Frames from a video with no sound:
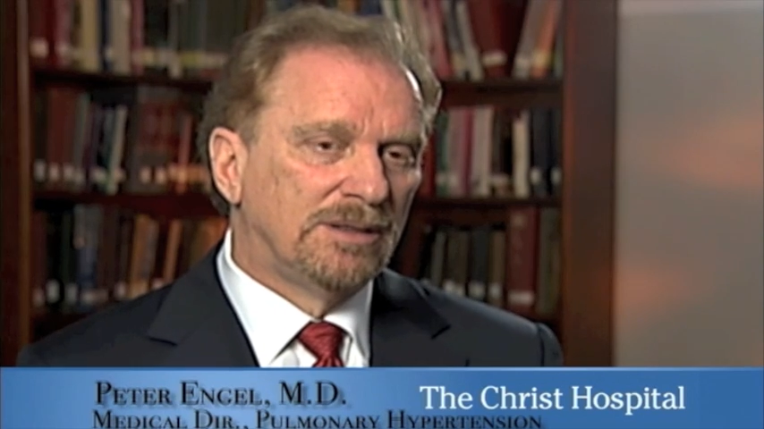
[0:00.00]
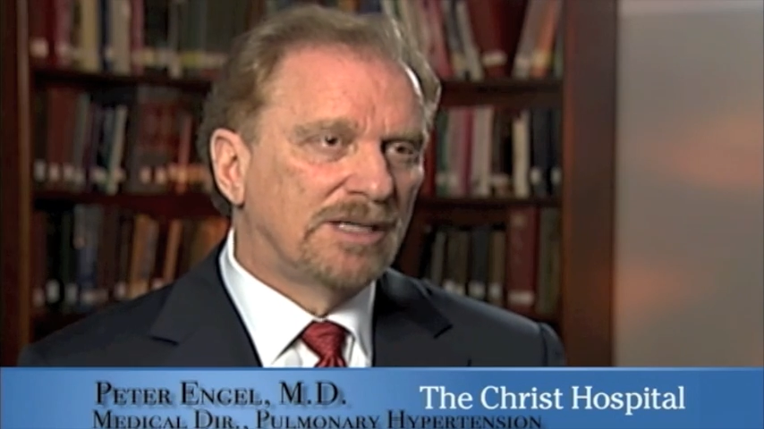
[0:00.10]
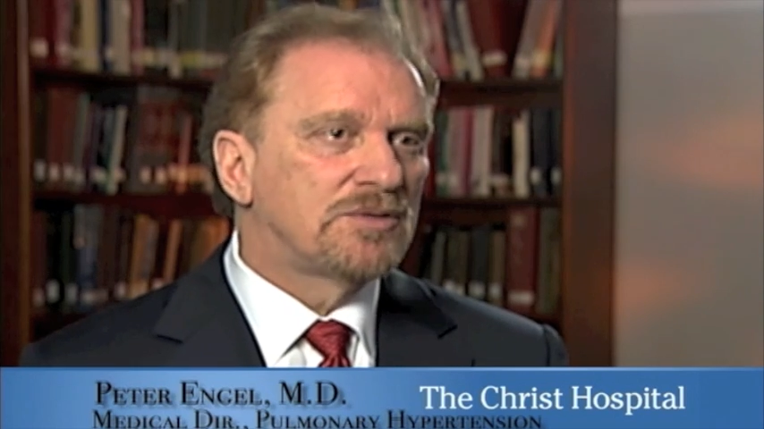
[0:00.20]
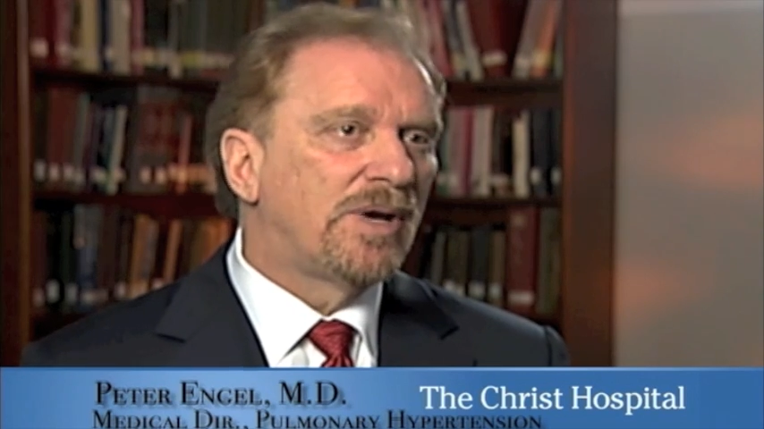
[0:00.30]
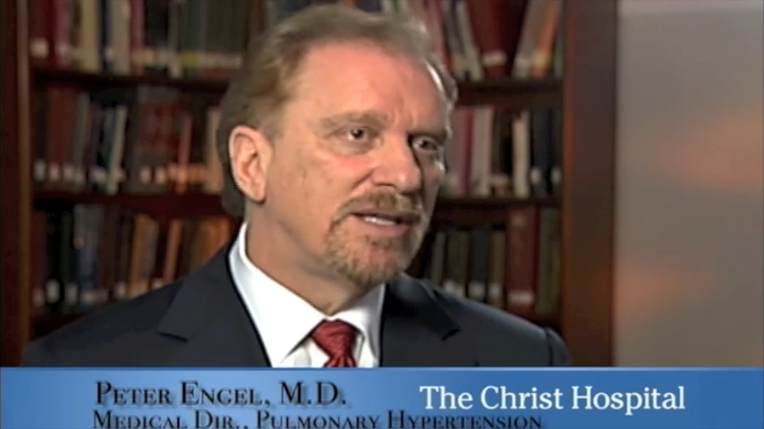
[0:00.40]

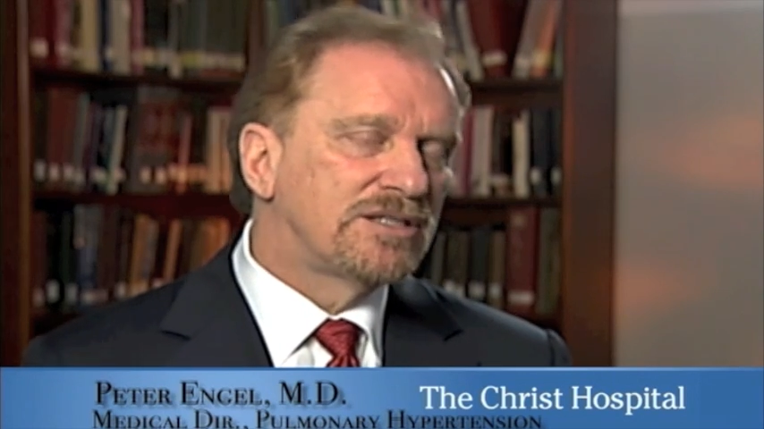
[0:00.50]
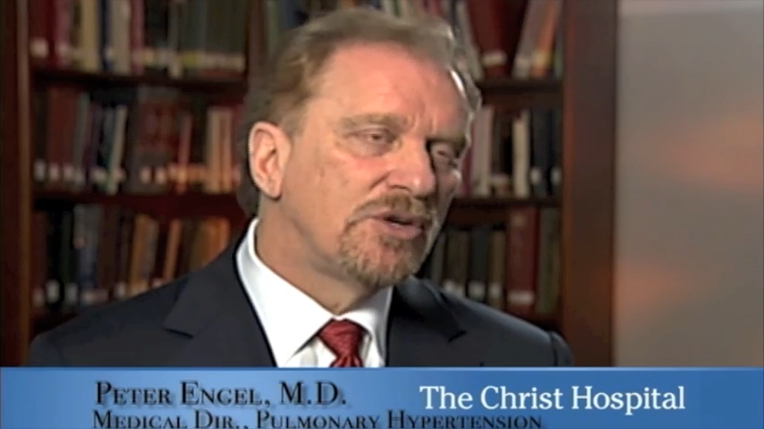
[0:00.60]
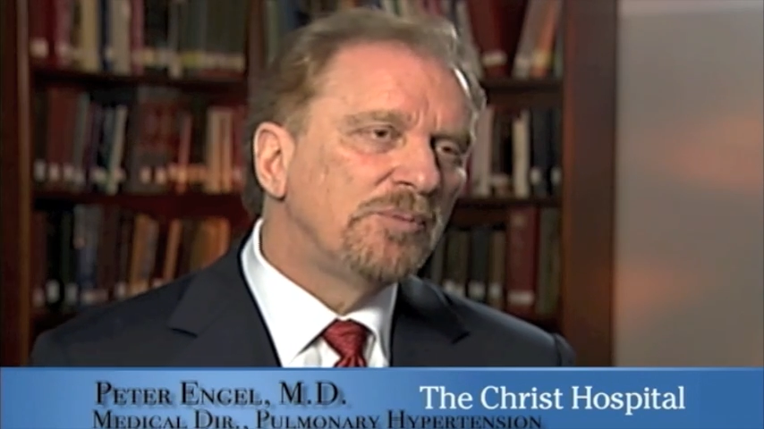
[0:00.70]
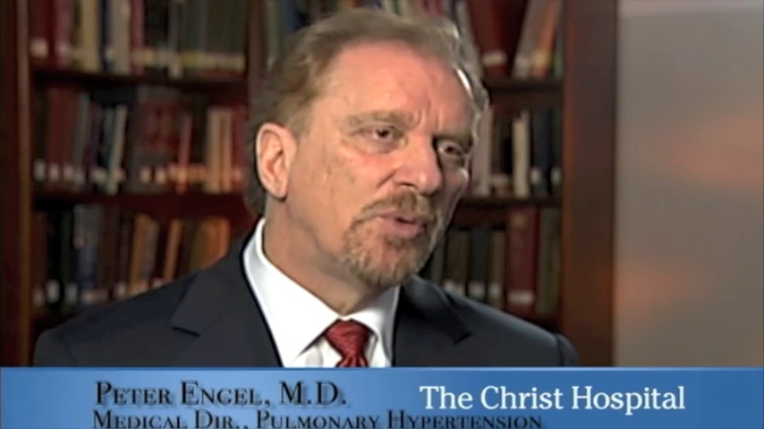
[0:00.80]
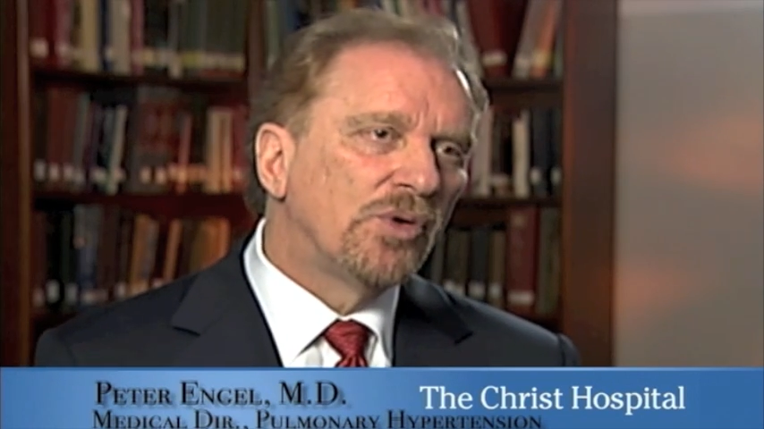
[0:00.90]
That's why it's so
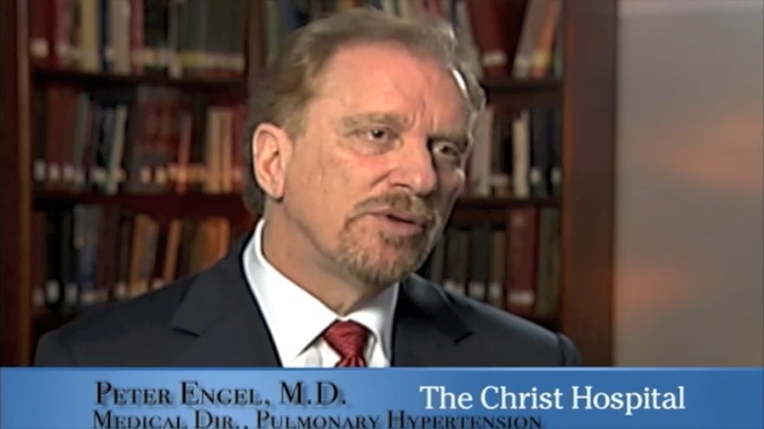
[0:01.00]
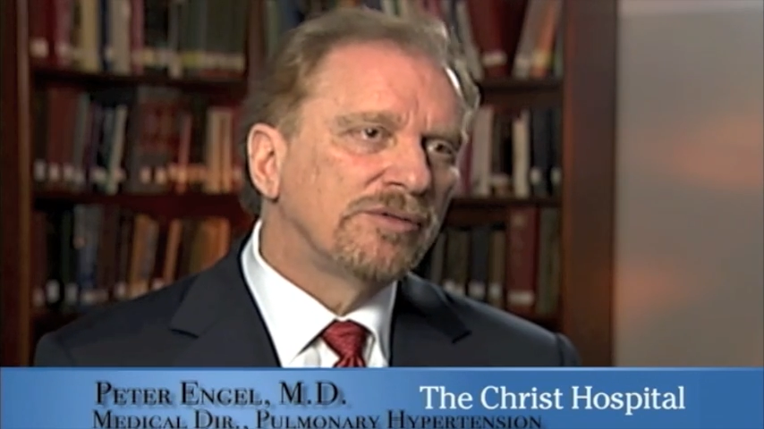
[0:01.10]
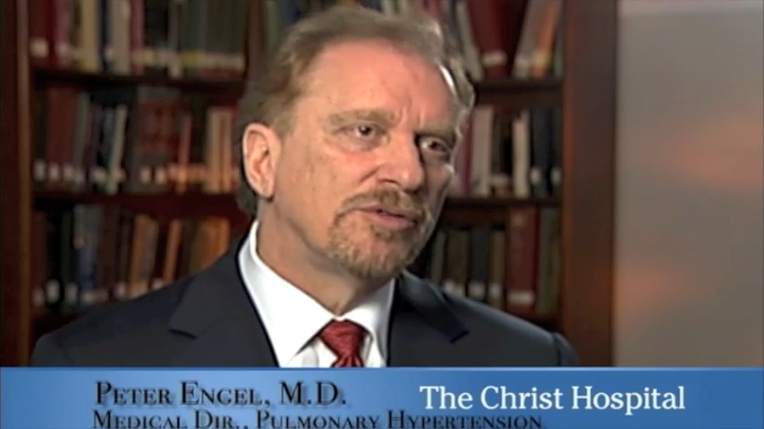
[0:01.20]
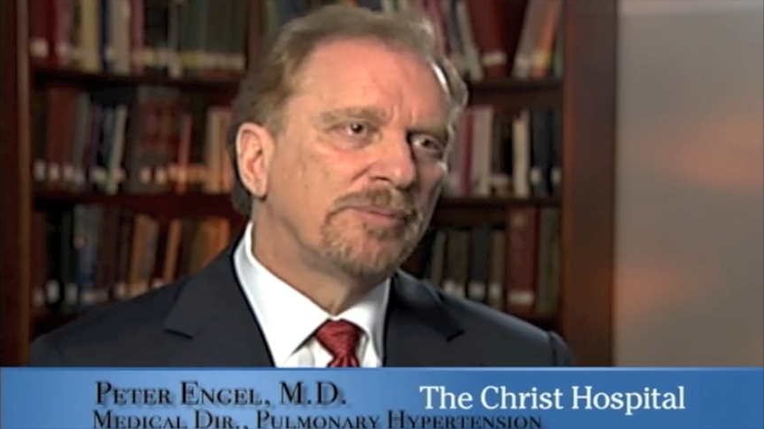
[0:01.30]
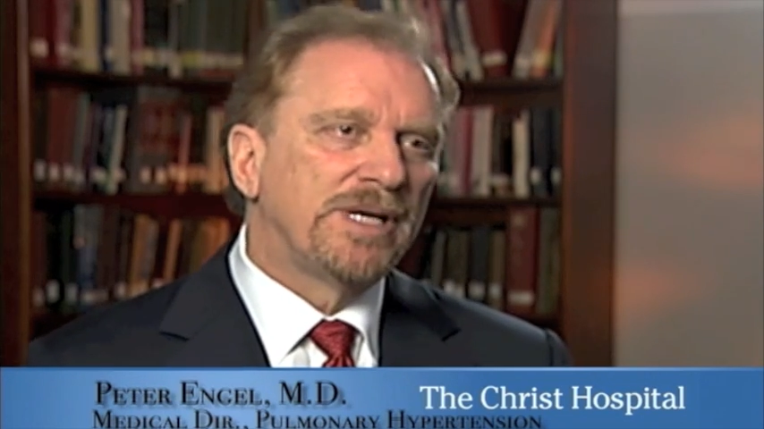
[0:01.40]
important
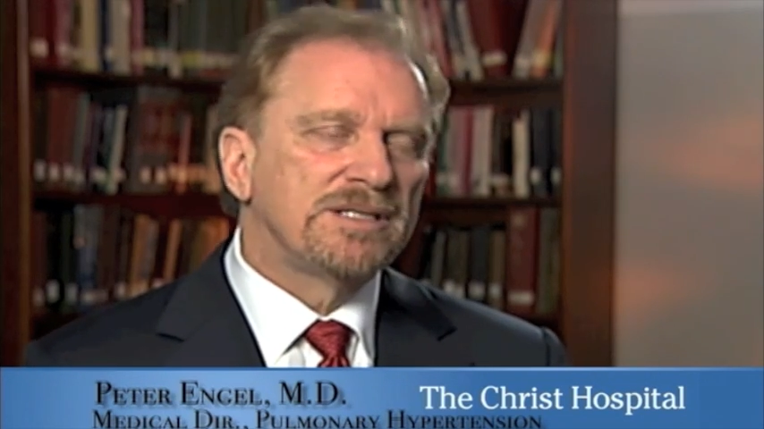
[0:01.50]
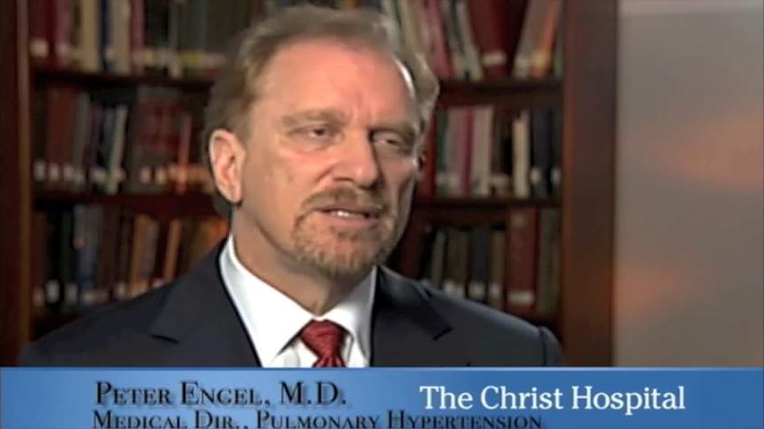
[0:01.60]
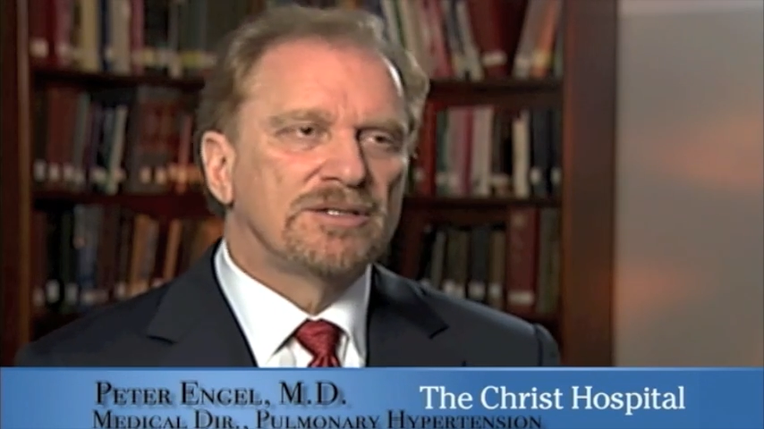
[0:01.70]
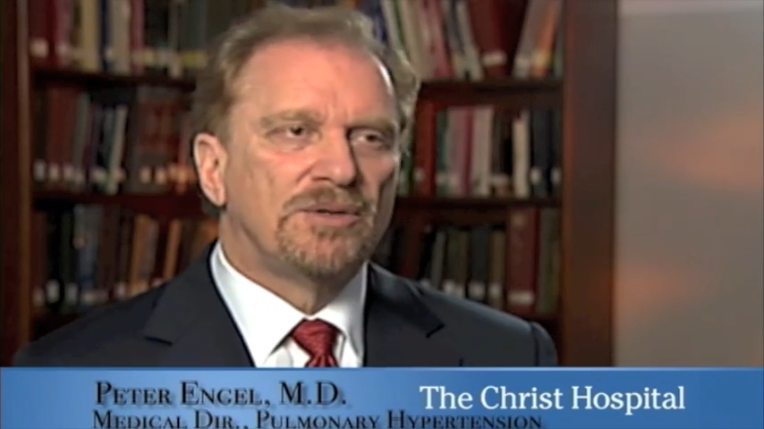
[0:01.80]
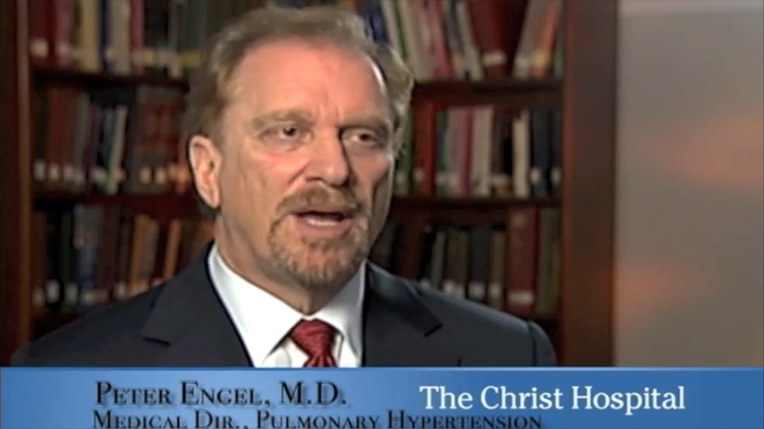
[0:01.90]
for
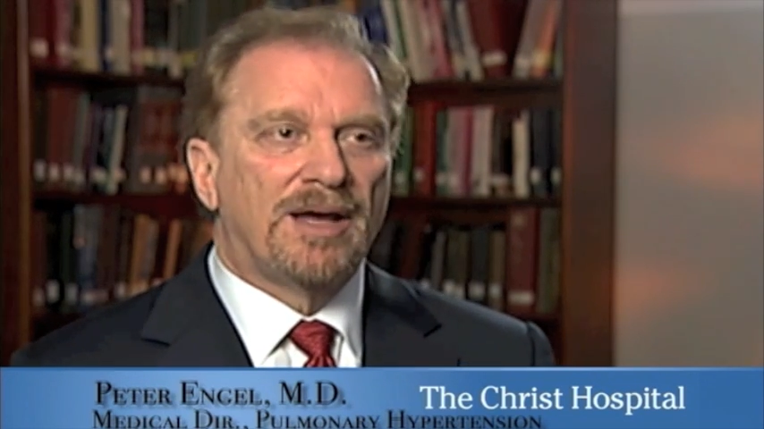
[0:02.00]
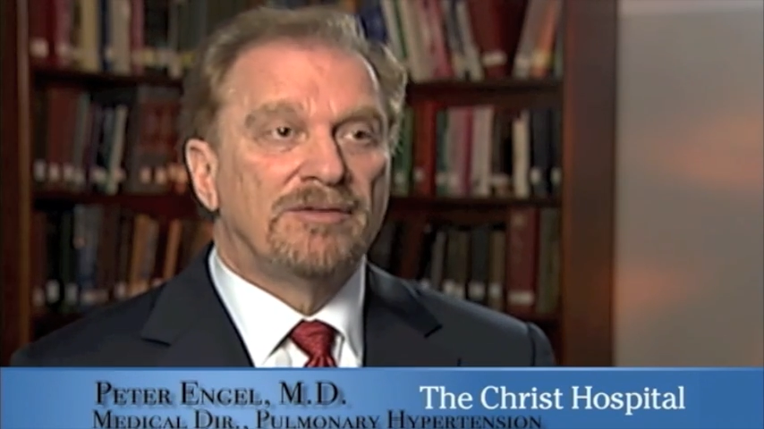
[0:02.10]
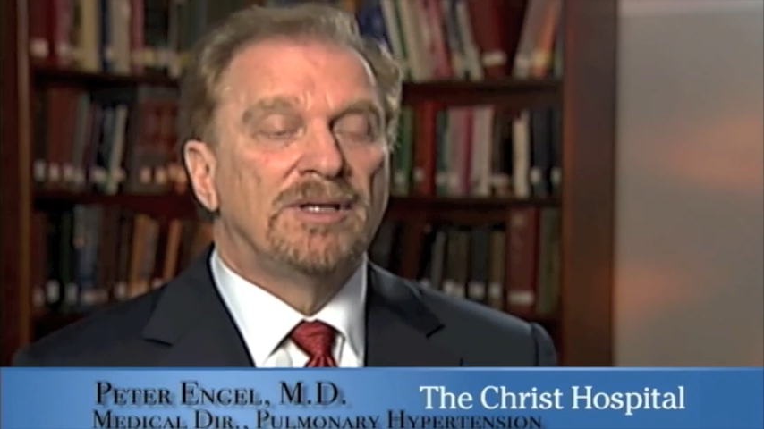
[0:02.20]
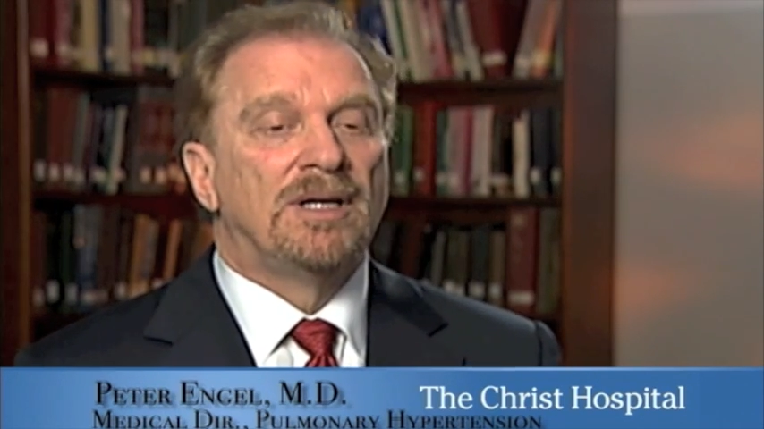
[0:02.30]
patients who have